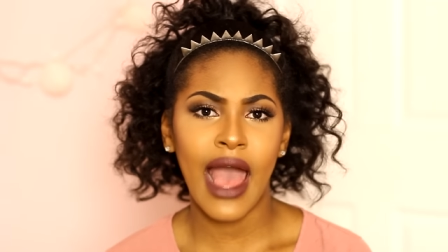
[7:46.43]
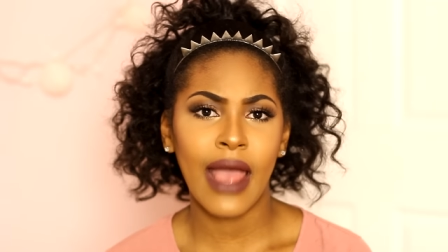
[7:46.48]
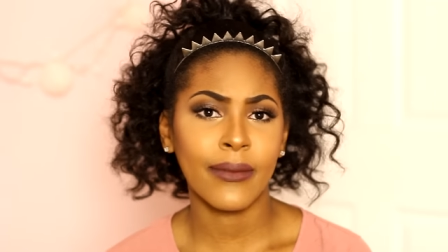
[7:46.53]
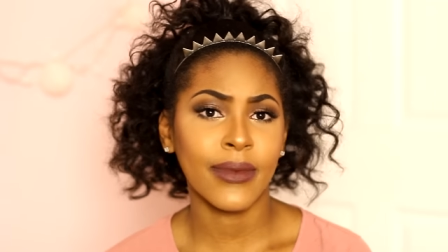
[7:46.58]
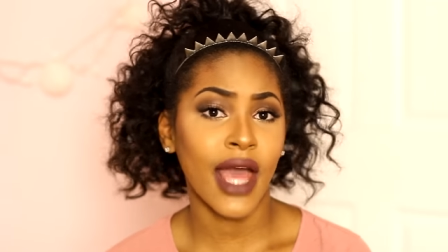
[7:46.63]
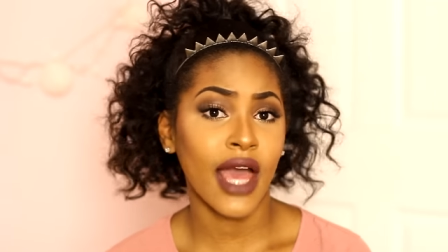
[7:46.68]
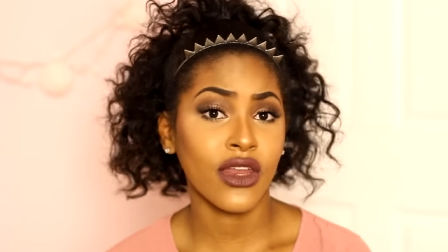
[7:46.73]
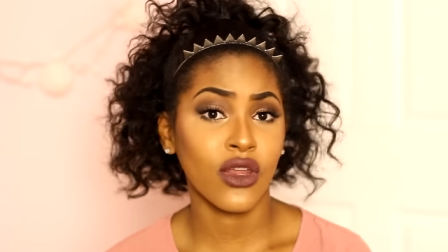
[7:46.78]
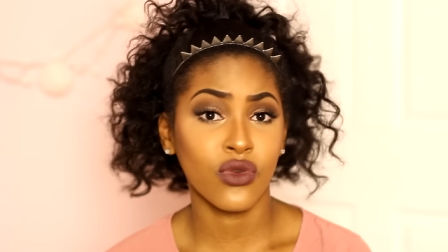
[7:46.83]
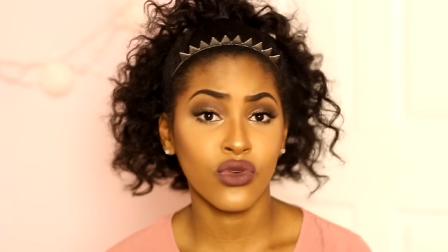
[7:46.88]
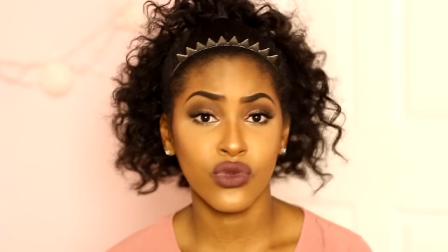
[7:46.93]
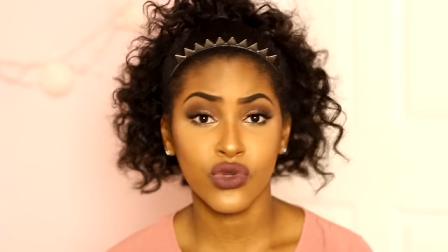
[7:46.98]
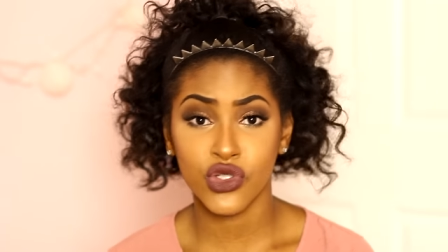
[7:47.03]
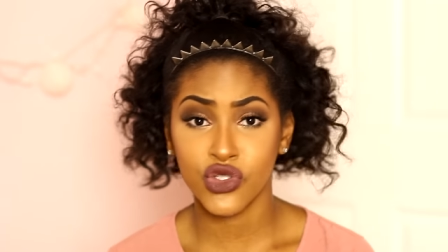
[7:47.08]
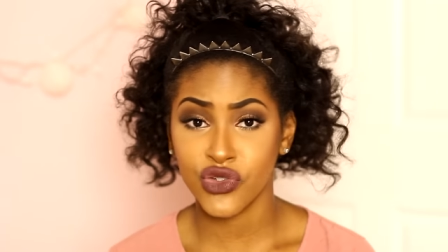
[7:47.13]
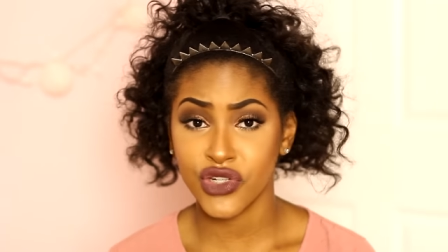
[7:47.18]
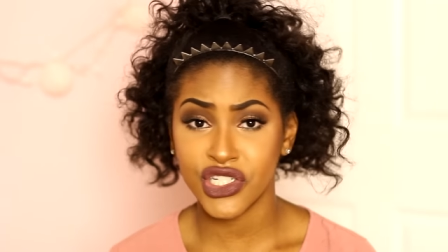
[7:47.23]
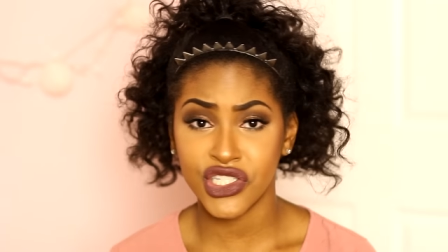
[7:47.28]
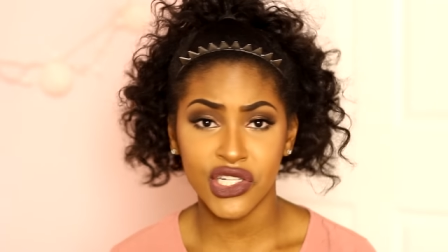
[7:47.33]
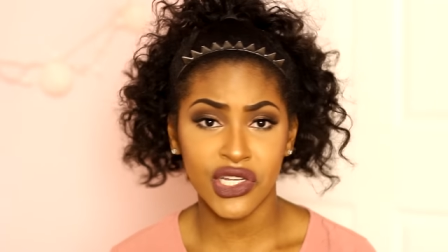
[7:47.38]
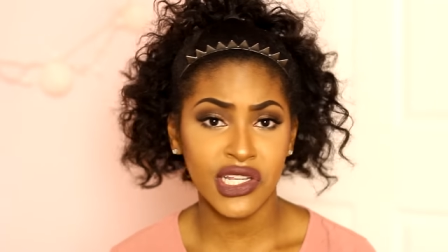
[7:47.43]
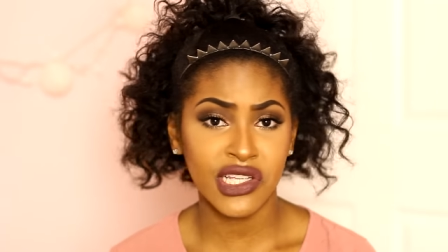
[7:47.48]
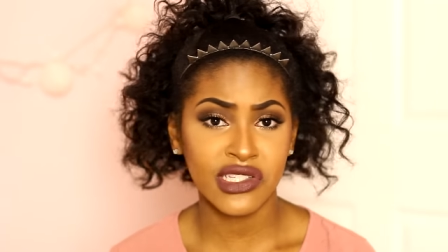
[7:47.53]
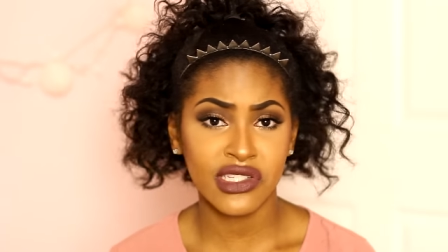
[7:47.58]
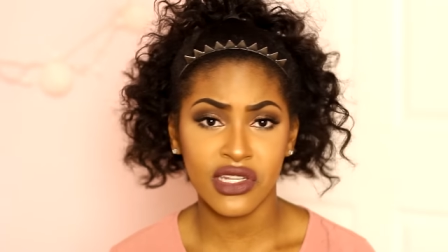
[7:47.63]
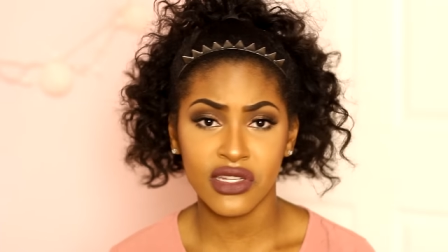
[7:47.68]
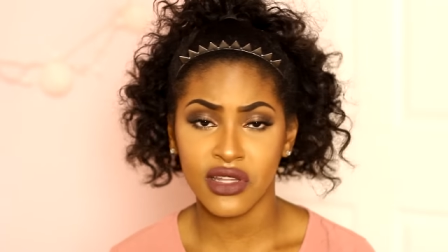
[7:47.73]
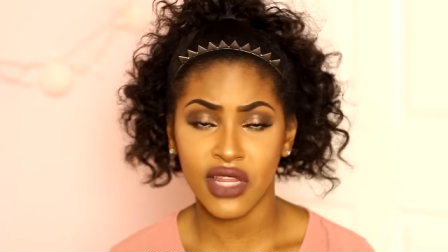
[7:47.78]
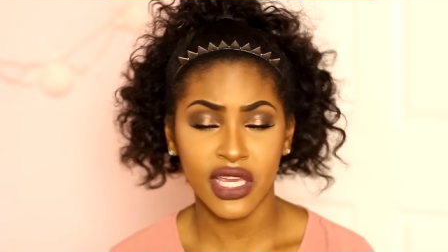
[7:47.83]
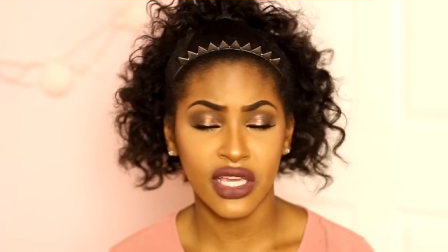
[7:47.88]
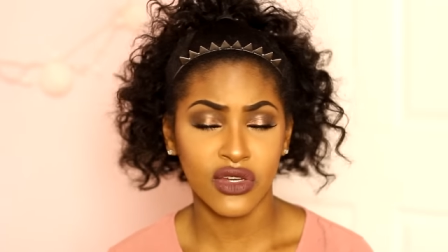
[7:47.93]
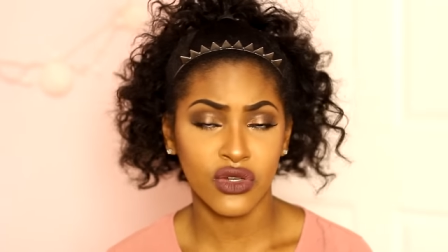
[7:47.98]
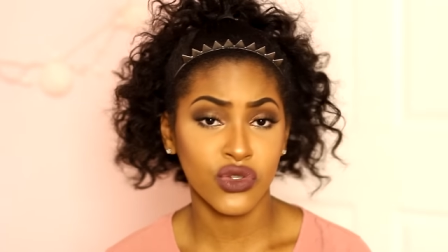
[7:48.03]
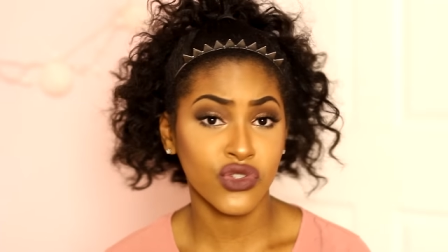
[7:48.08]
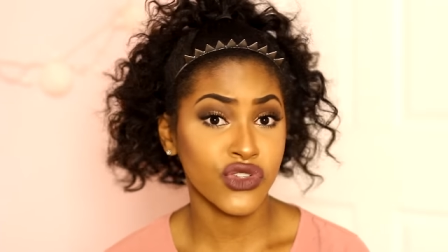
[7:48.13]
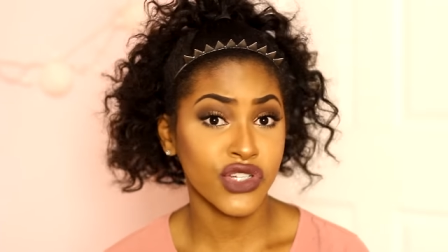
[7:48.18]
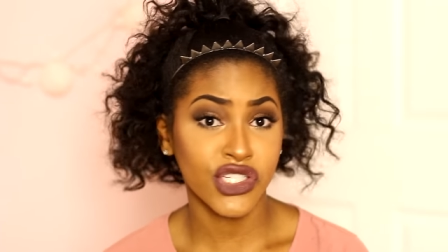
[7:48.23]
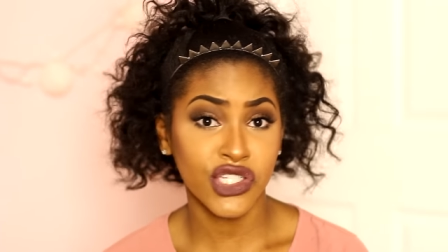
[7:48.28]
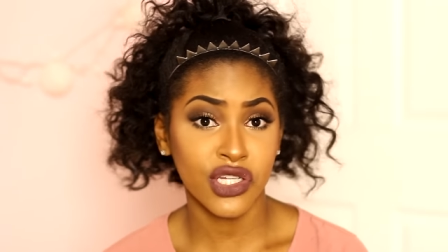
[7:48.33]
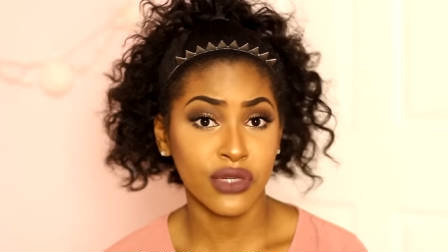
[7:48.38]
I'm not no nutritionist and like a
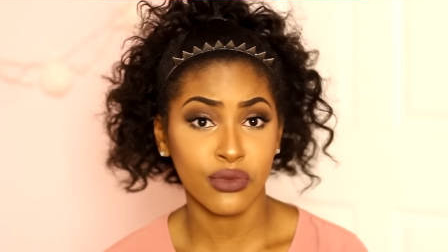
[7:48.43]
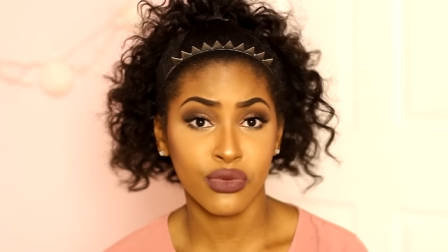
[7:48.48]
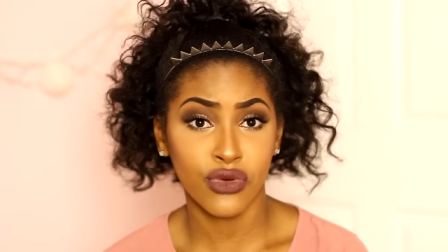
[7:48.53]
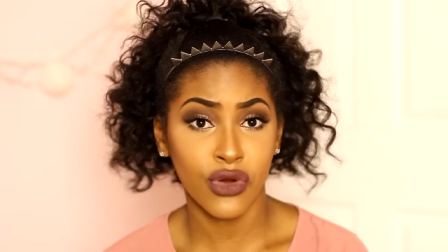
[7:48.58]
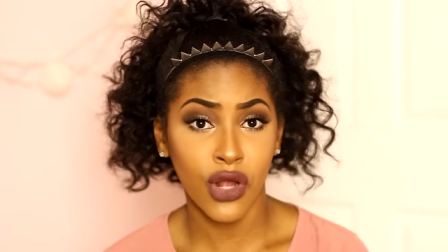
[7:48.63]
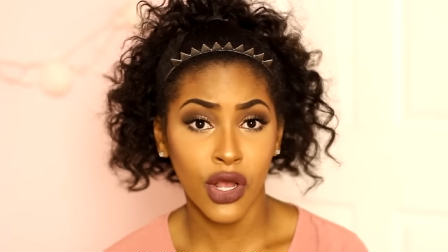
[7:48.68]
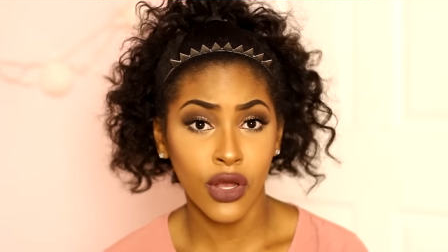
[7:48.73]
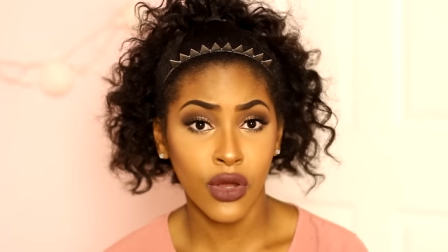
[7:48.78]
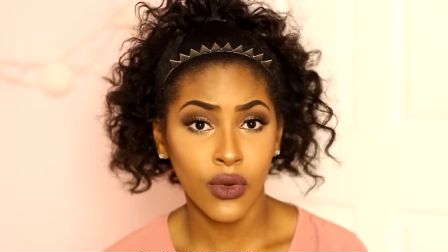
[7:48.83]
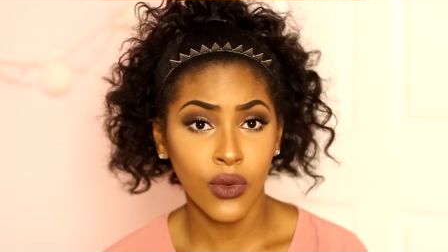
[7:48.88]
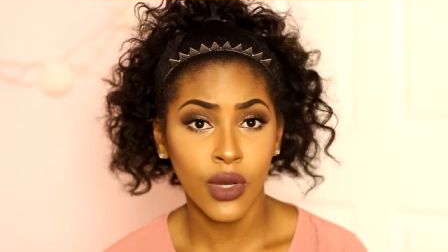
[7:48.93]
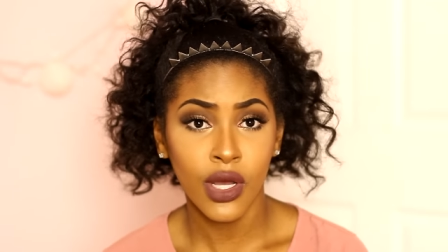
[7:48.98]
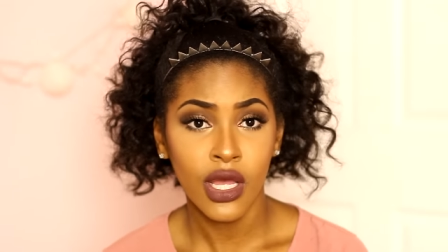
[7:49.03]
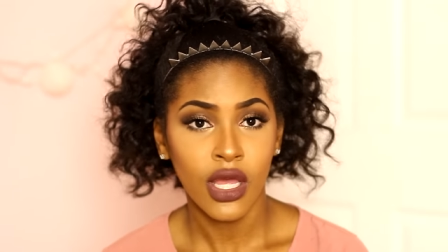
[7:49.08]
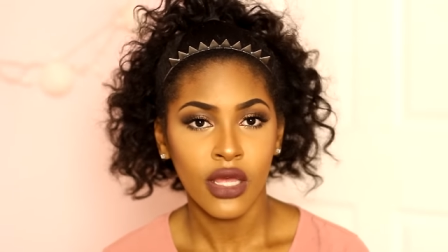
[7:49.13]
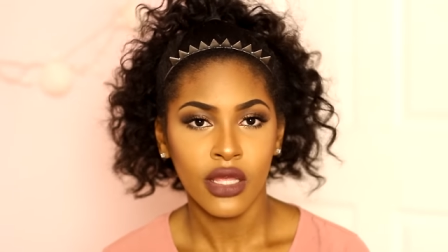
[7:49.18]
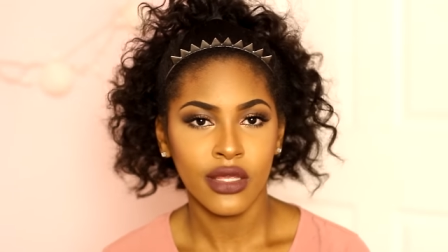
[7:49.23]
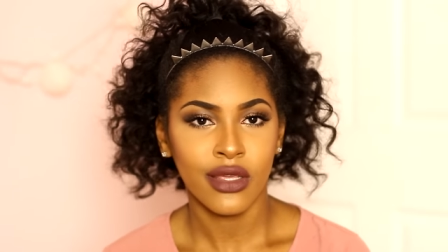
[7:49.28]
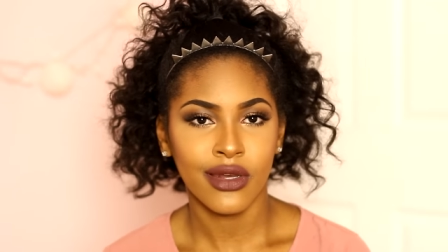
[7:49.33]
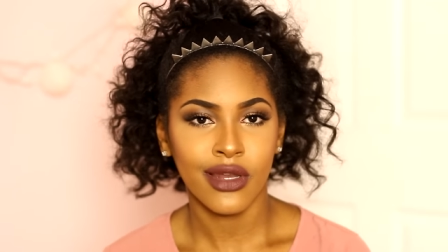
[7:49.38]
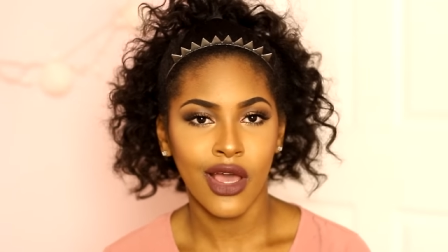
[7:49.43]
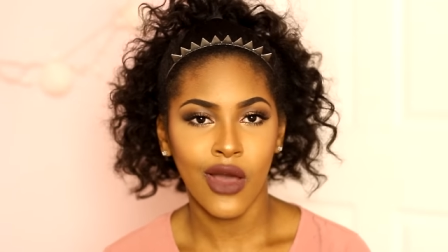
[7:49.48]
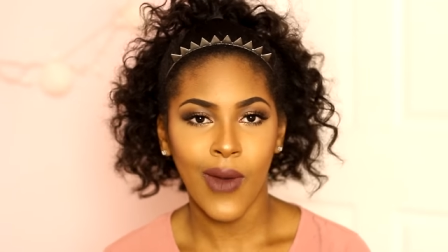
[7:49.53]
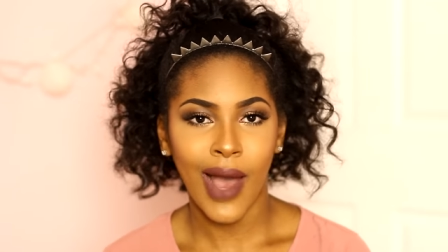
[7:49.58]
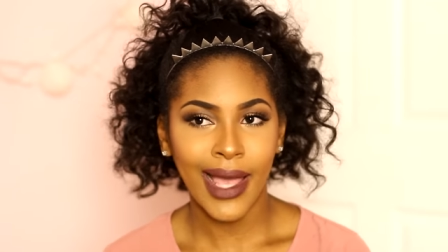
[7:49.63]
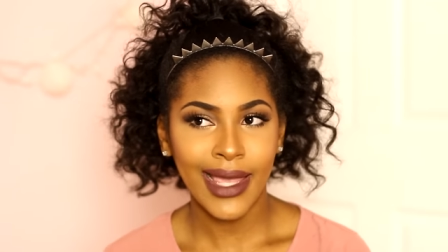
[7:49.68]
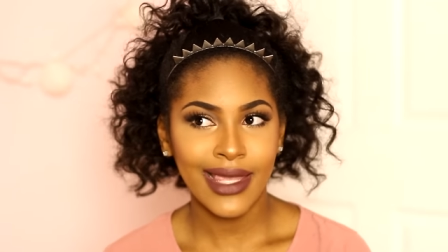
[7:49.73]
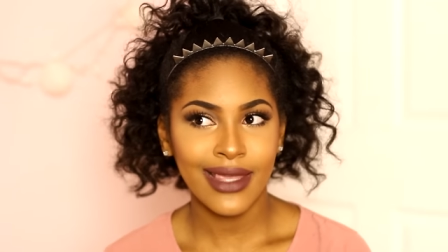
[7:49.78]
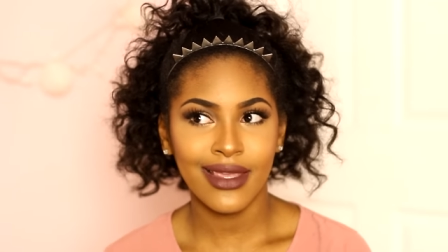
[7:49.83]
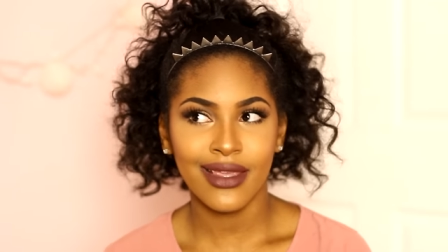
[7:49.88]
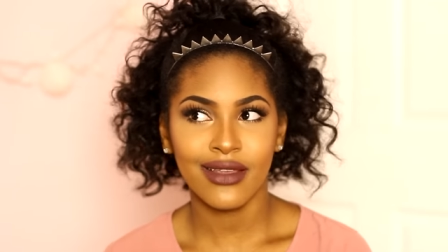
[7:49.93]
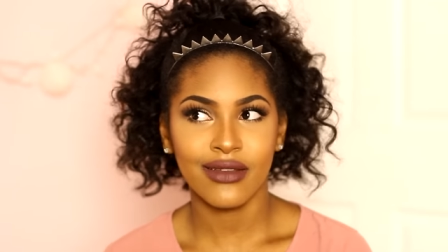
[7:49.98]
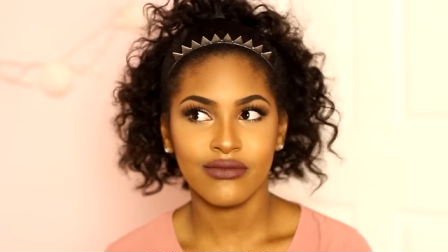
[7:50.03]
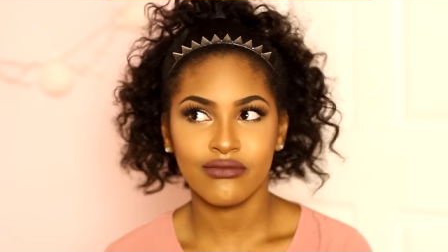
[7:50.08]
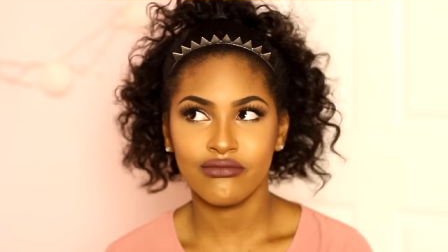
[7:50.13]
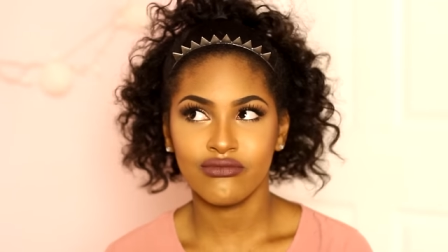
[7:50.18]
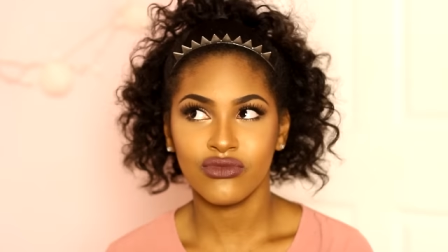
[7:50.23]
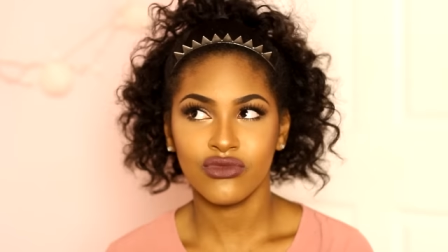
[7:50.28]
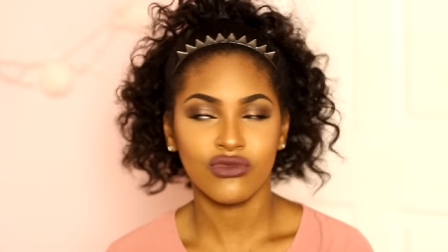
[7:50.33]
nutrition pro. You know, I eat,